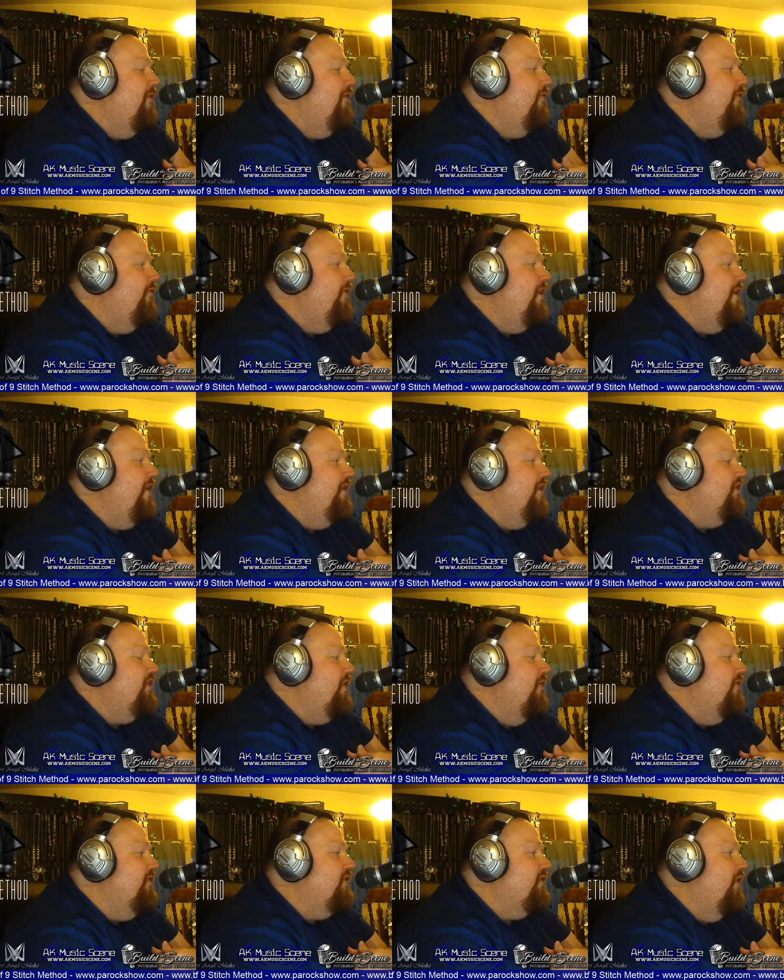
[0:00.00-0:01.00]
Loudini
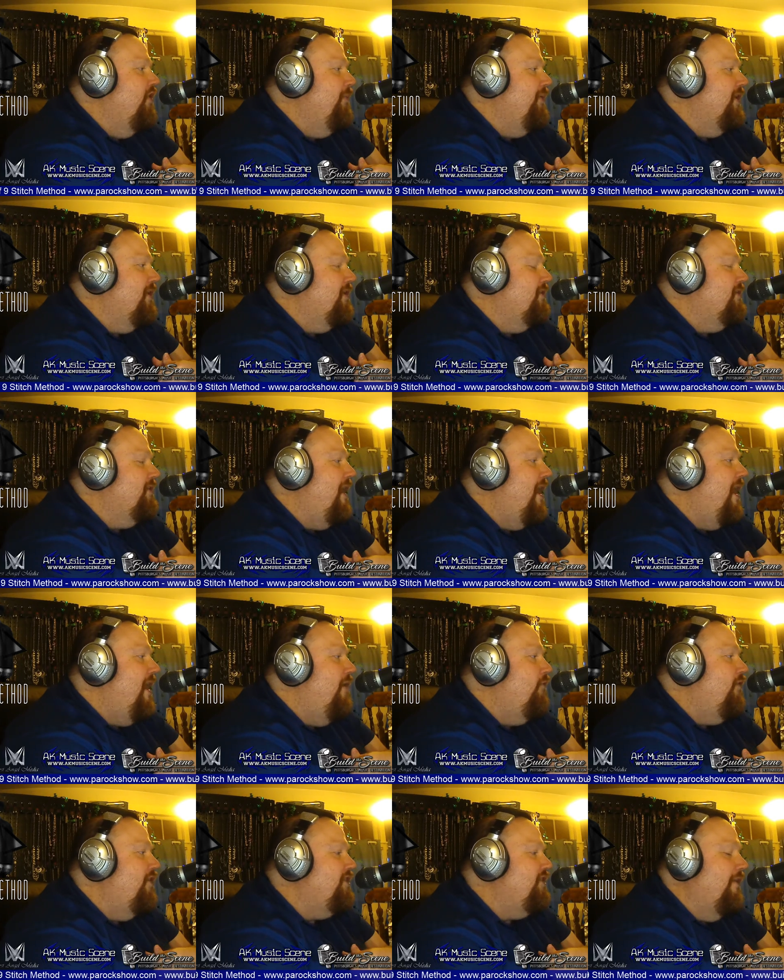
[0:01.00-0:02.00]
show is on because I
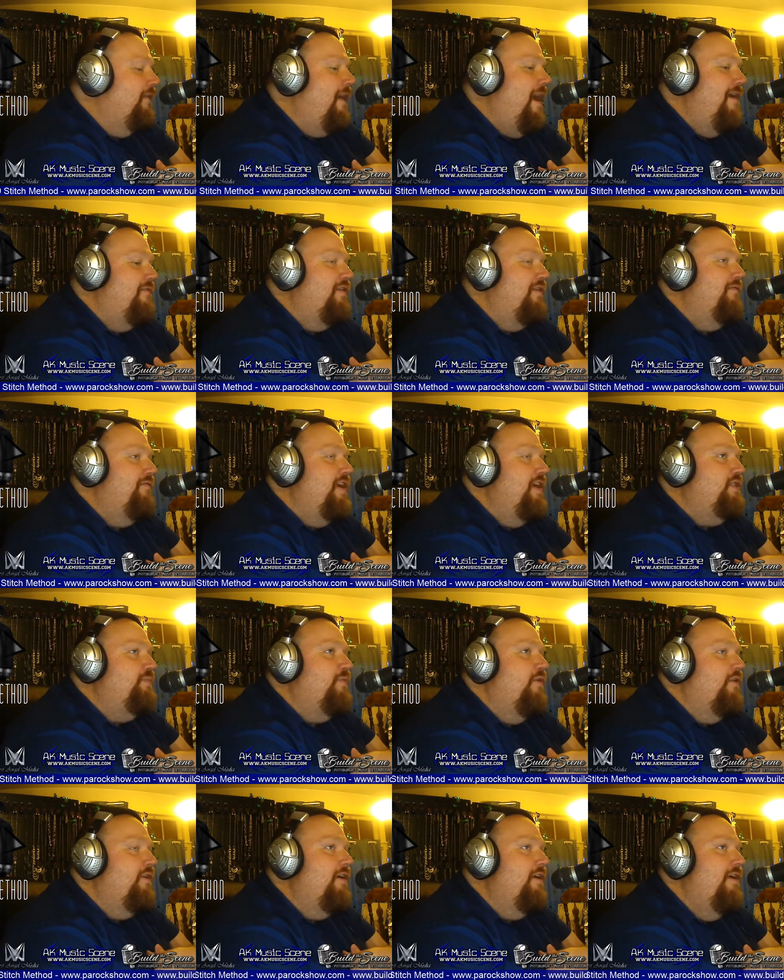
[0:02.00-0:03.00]
watch it live on
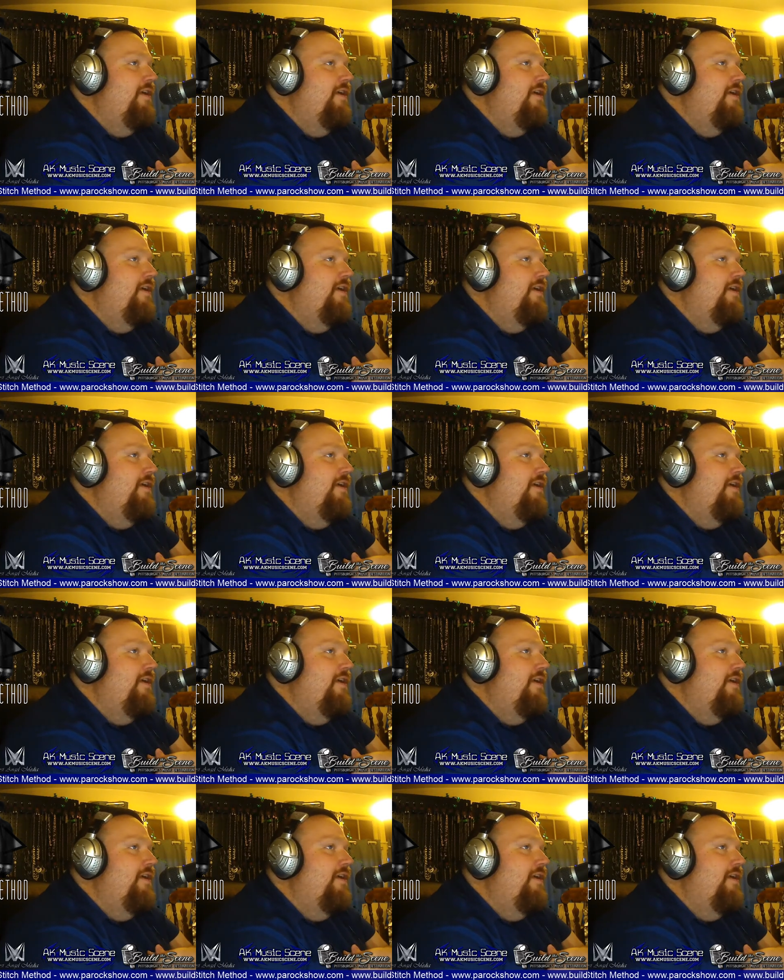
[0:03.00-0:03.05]
Facebook